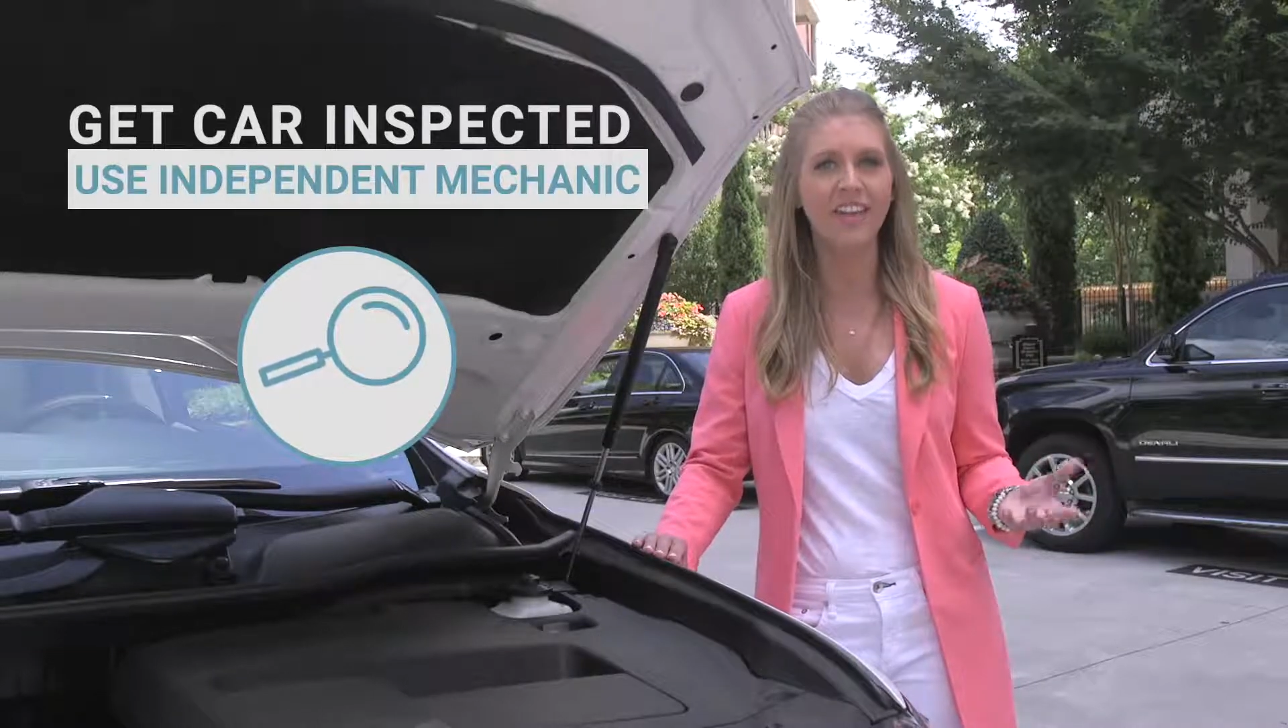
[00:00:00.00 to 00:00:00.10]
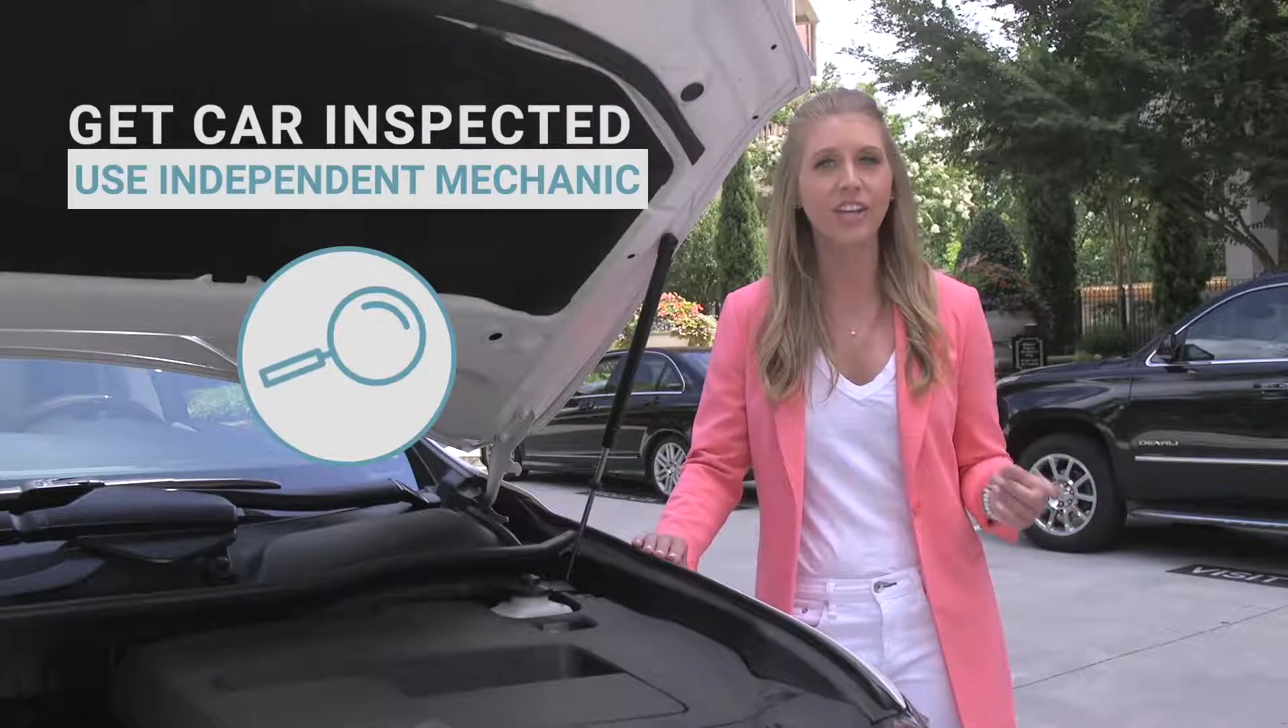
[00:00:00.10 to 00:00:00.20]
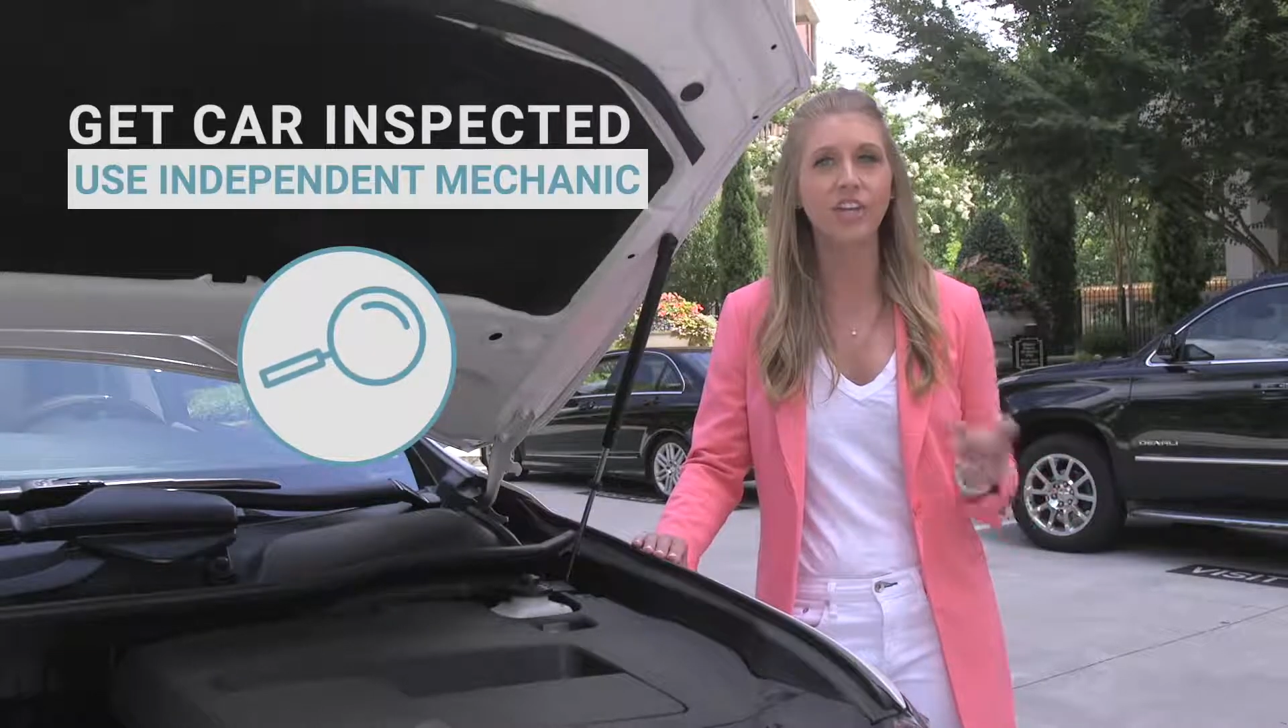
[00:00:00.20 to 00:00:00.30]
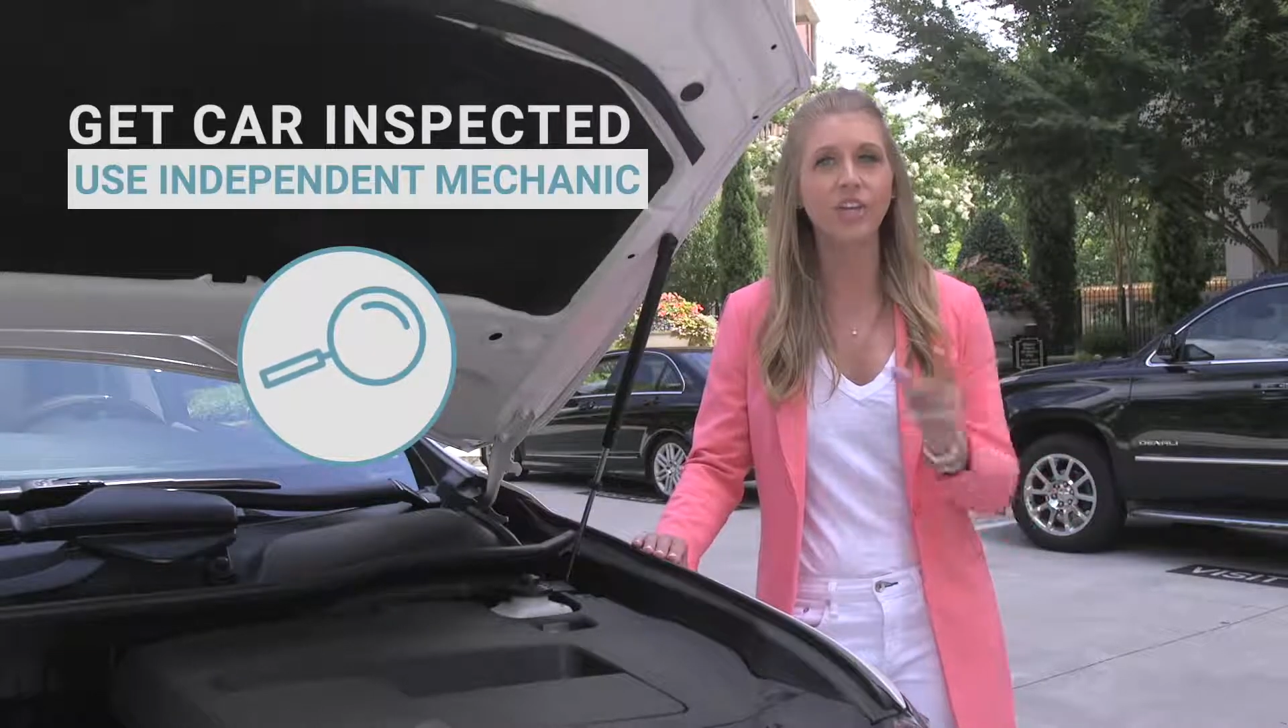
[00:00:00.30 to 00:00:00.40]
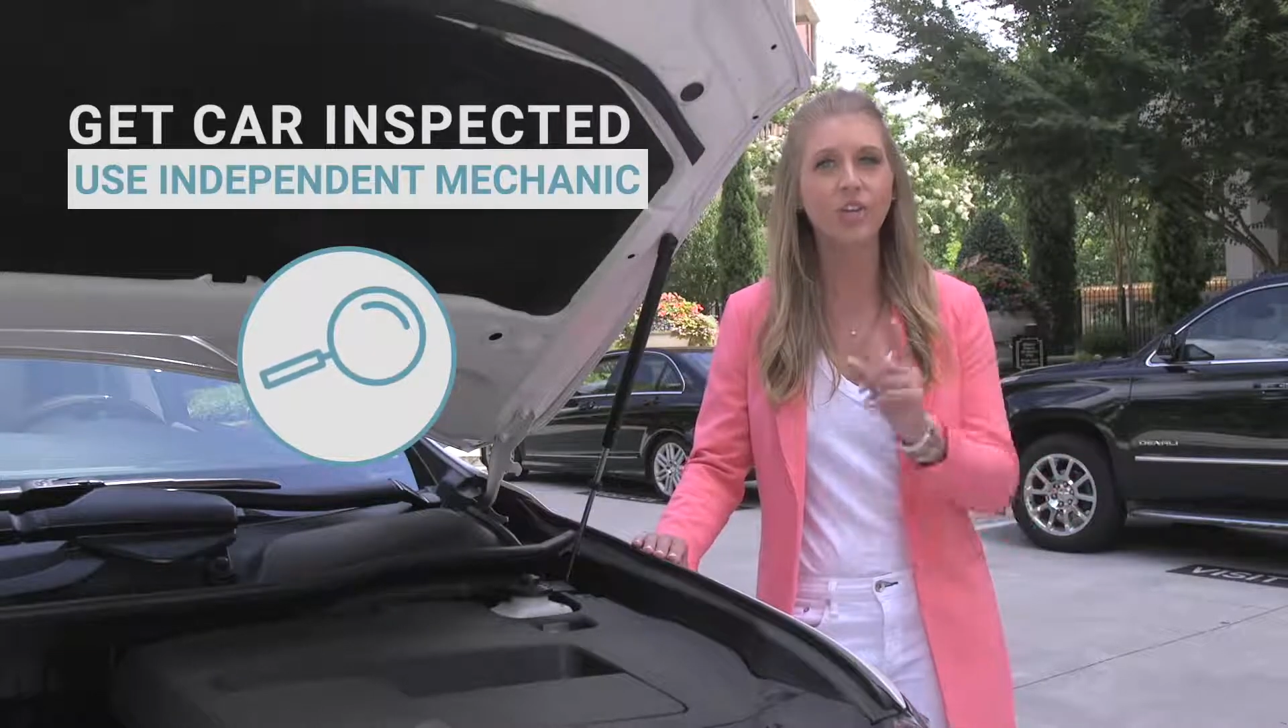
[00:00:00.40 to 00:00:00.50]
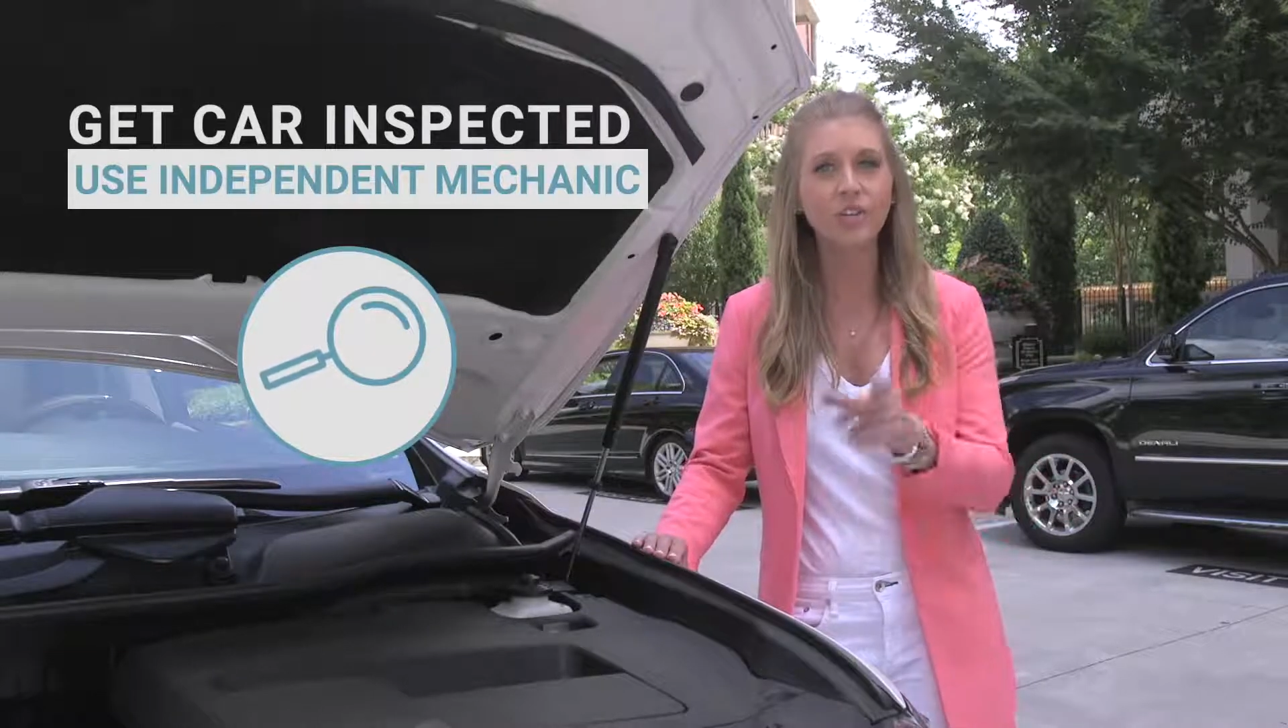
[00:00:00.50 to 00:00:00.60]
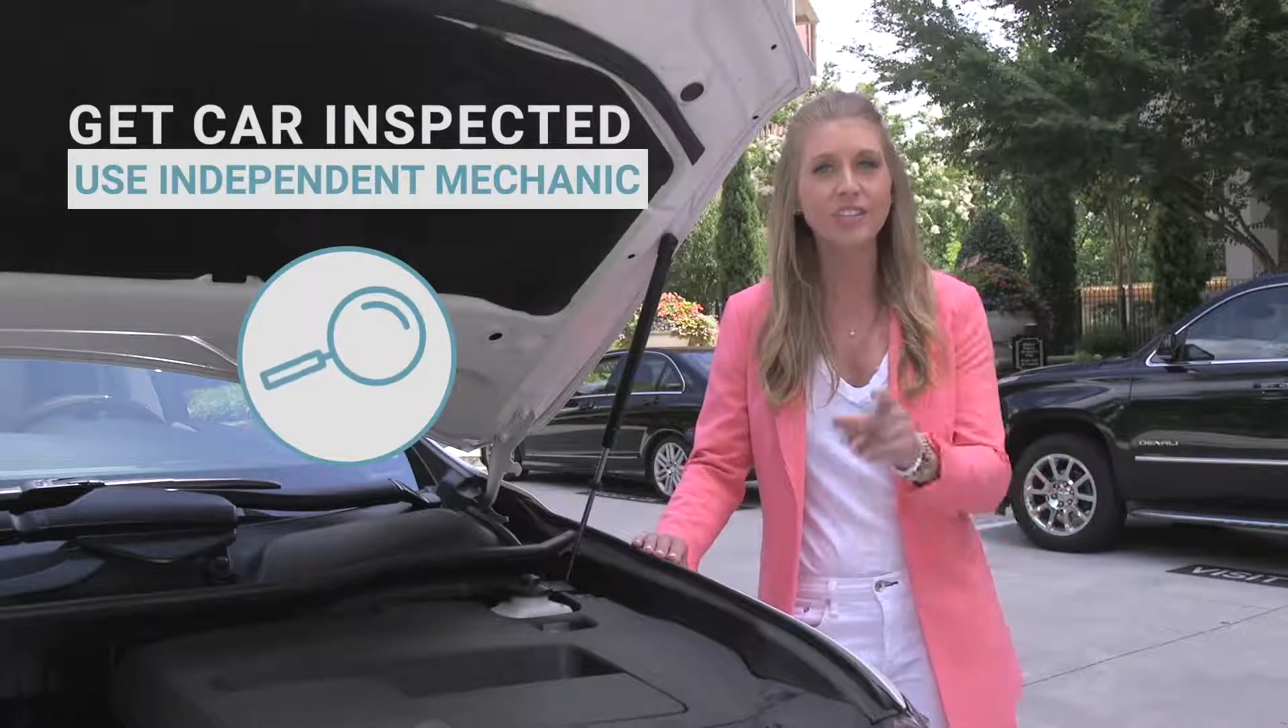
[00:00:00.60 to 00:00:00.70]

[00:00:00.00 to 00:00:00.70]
then you'll